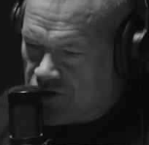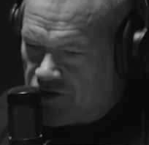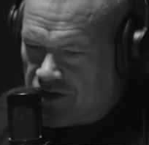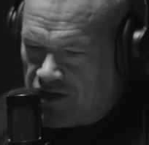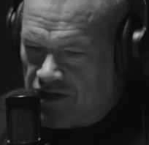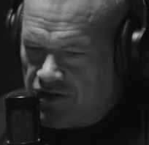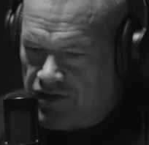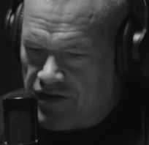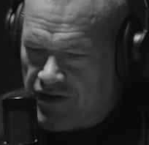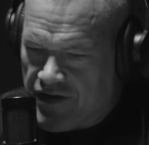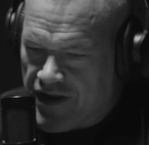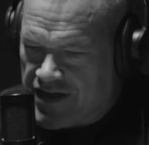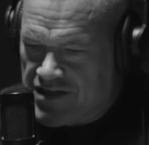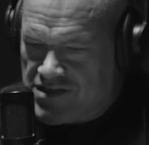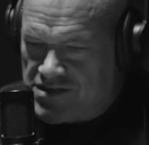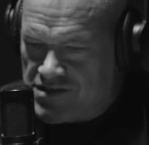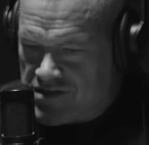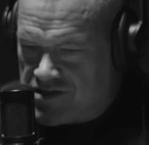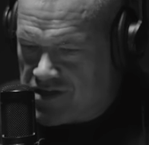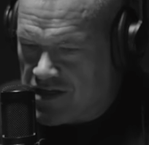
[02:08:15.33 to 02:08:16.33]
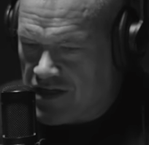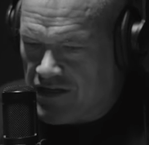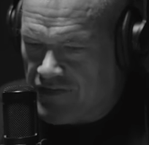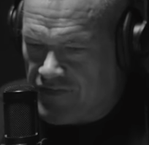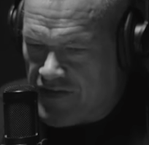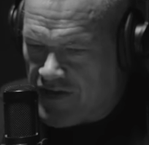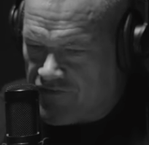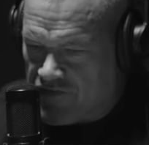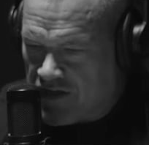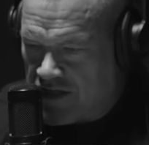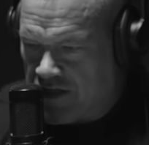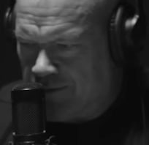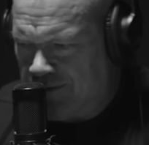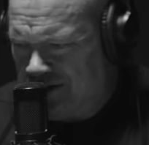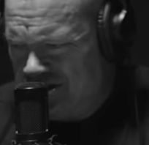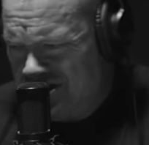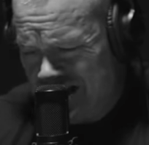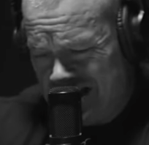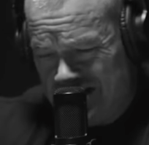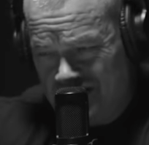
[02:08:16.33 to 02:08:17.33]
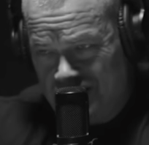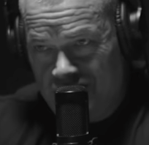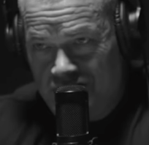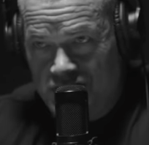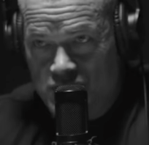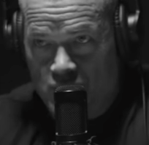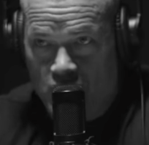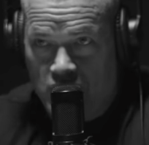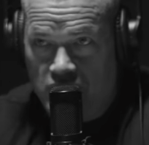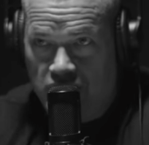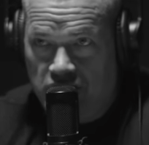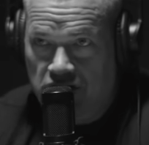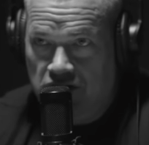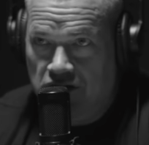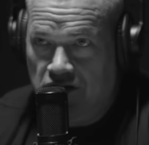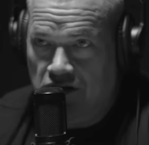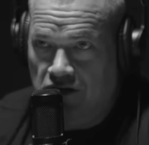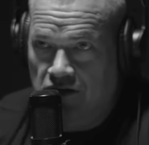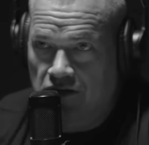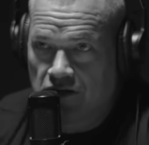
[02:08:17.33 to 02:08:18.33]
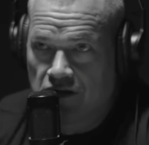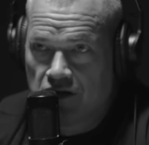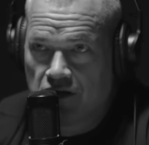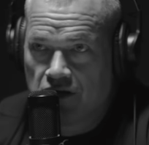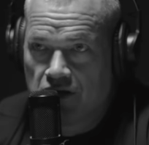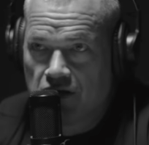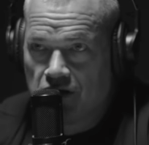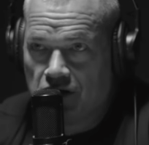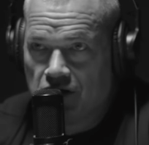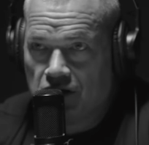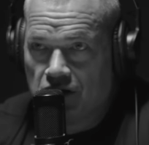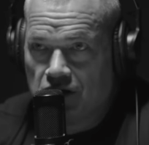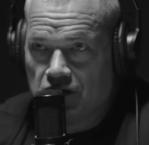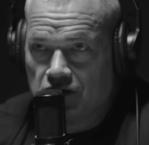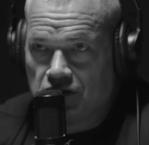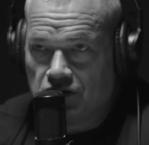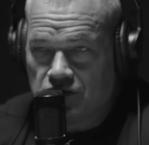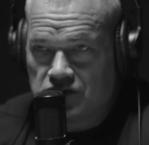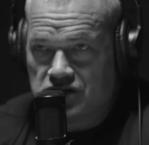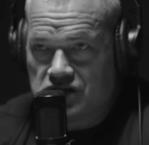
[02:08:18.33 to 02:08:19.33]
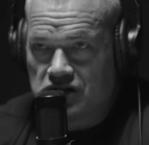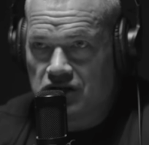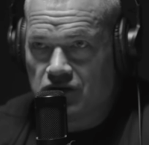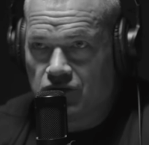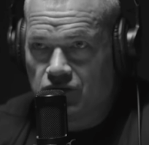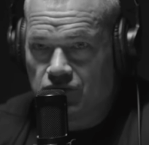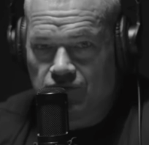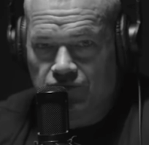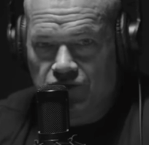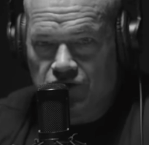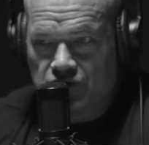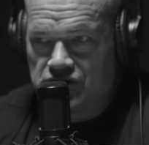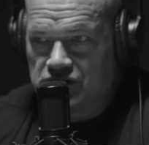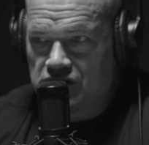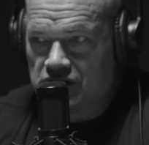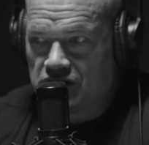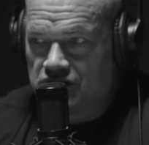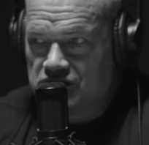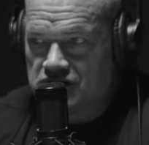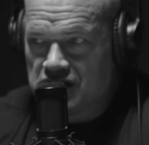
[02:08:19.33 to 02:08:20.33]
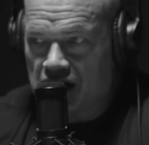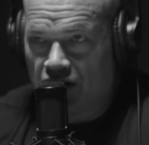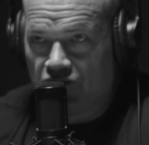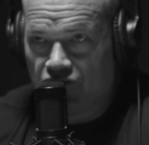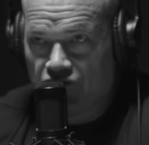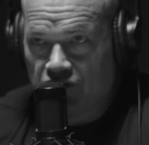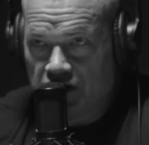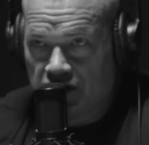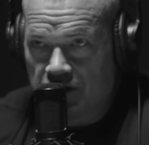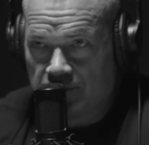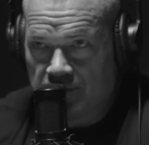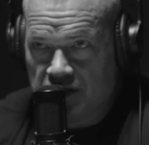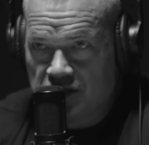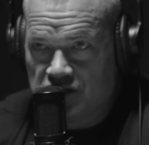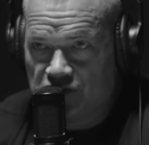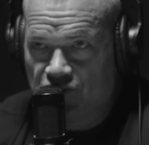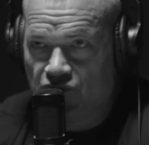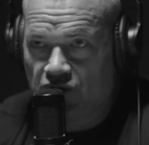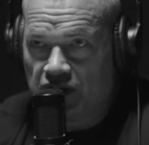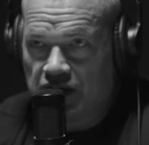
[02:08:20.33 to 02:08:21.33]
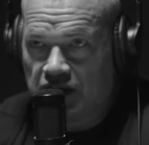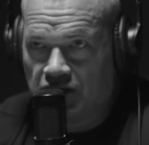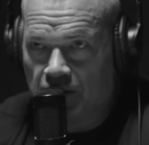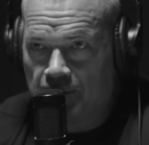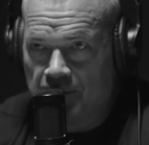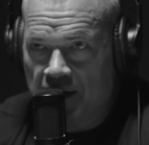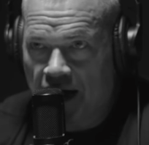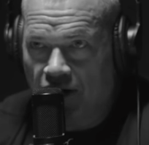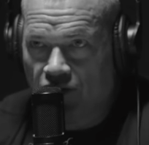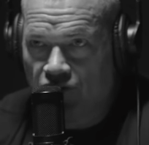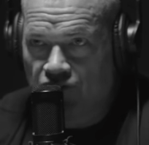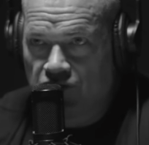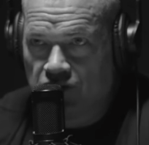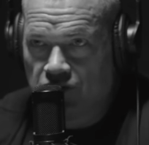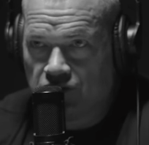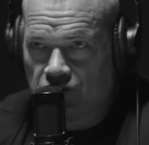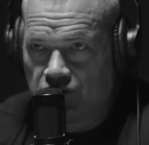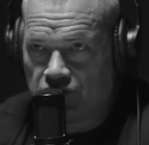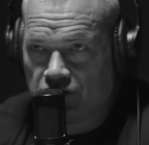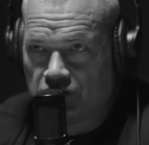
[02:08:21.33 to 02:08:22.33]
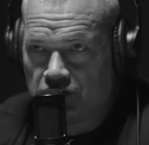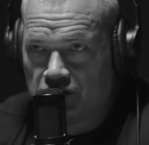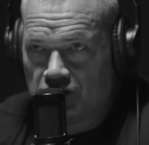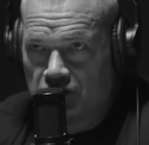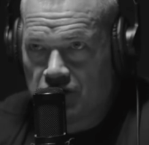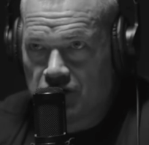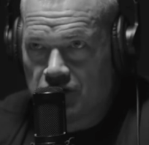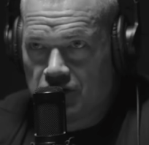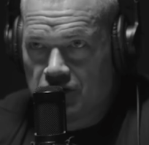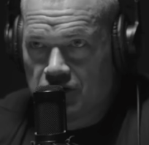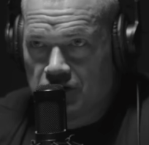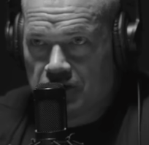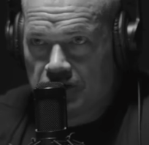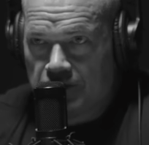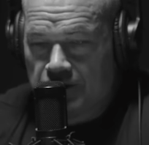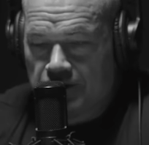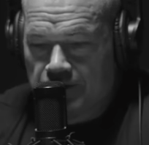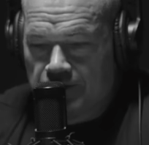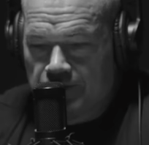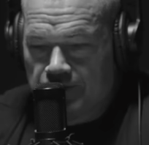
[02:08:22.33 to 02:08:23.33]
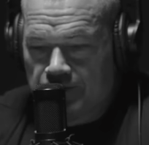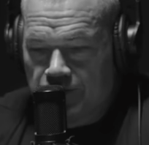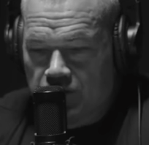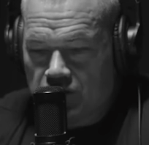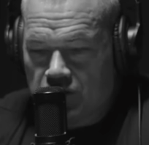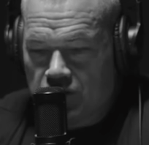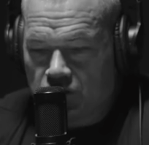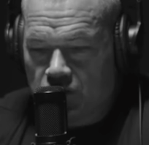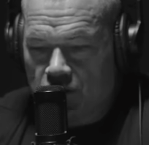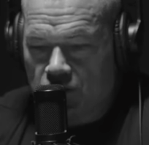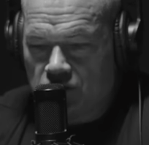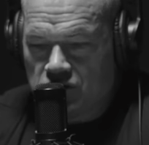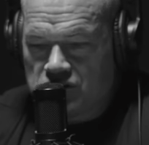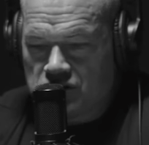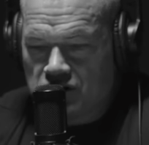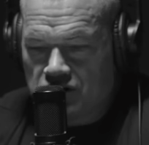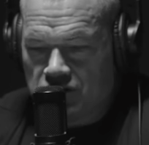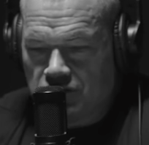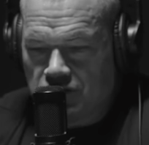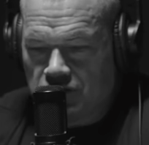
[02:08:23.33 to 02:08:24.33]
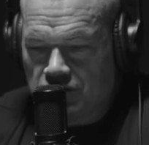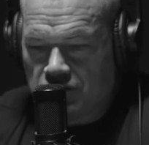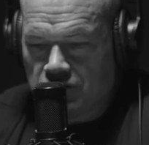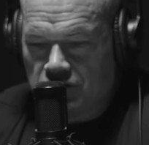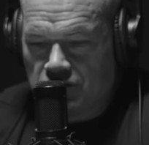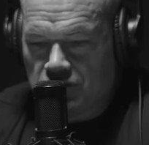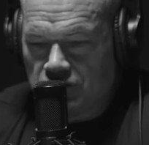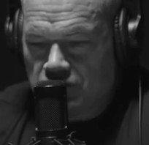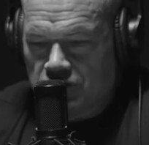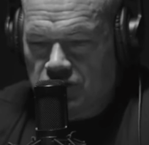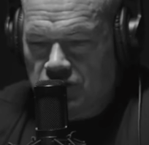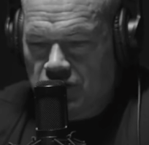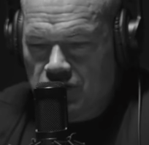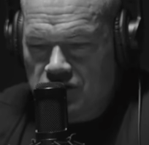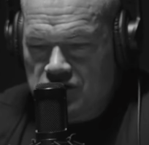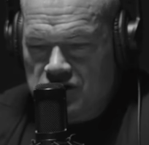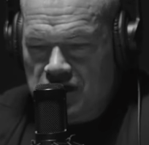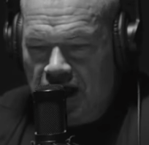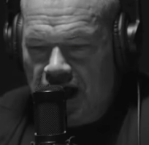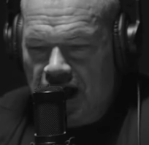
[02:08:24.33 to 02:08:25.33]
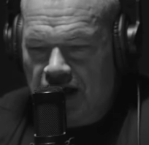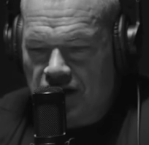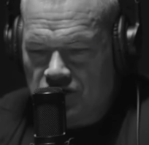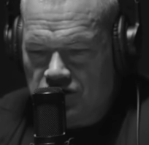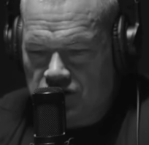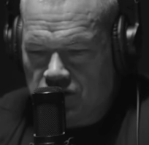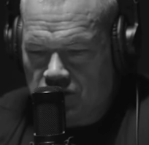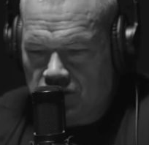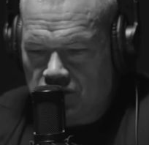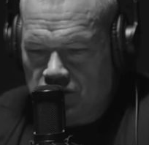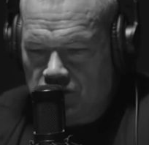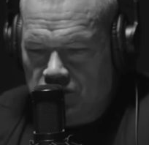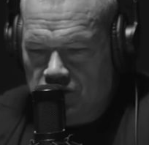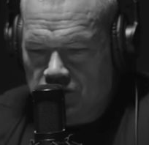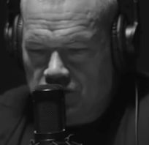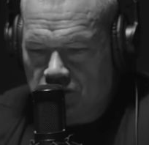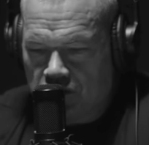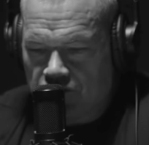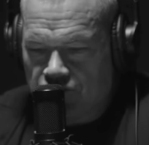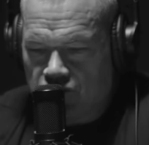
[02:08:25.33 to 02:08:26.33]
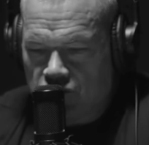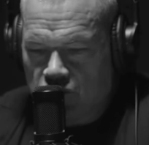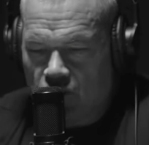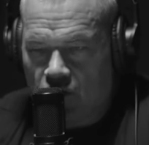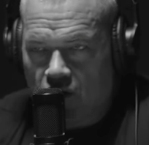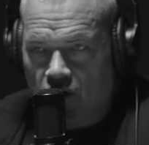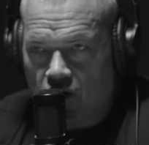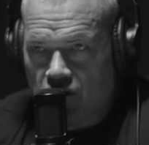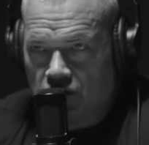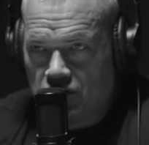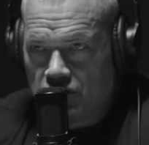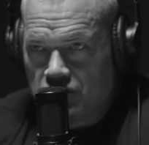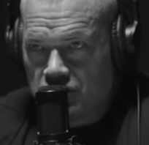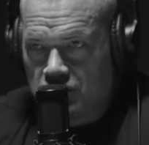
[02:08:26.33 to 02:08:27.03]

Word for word: You're hearing Nixon saying that Vietnamization is working, and you see the South Vietnamese fleeing the battlefield. What was the attitude of you all?